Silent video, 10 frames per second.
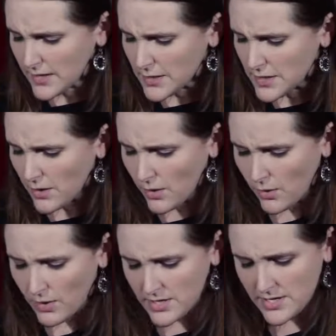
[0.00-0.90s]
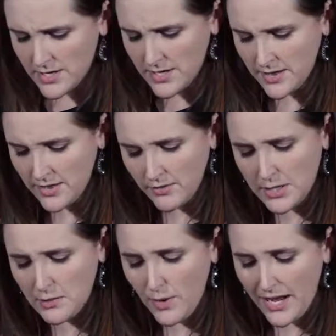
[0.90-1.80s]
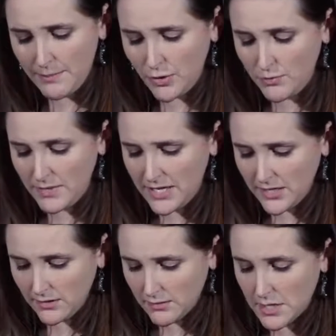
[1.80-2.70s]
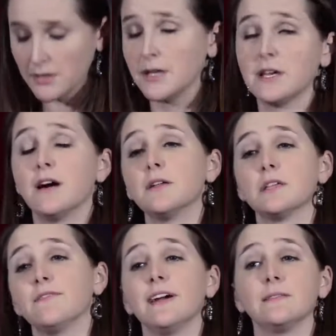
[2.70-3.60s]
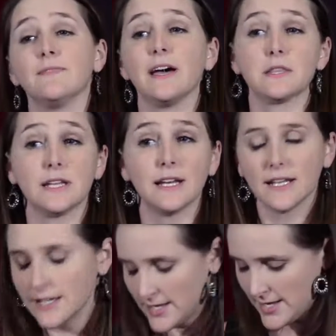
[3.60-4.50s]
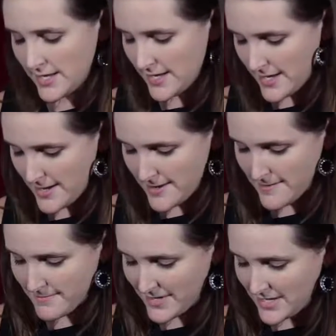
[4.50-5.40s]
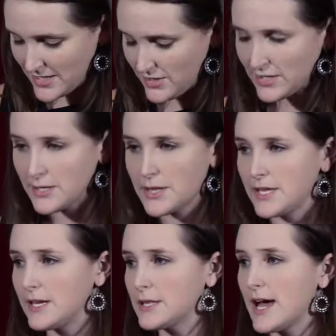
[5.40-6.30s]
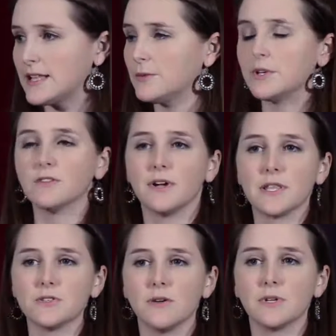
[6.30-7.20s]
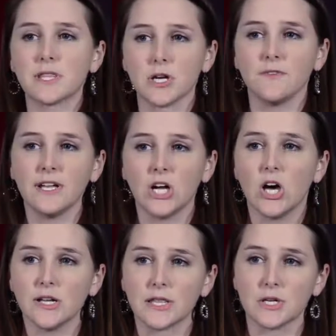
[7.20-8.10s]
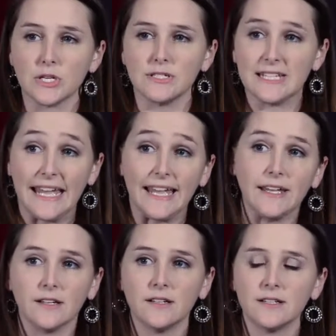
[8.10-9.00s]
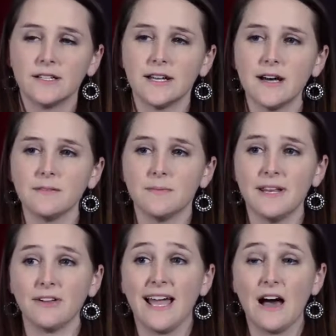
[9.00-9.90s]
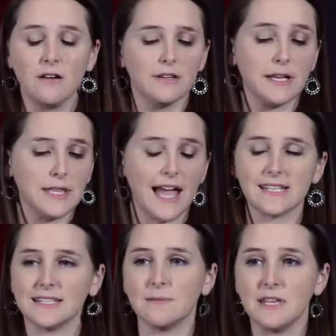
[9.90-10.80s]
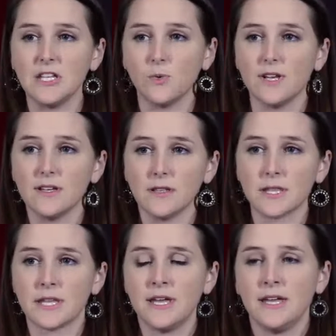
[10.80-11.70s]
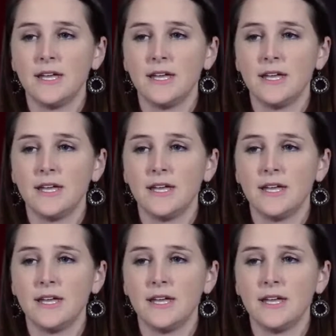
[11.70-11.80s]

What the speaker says: So the reason why I pulled menus is because I honestly find them fascinating. You can see exactly what a restaurant was serving on a certain day, depending on how exacting the menu is,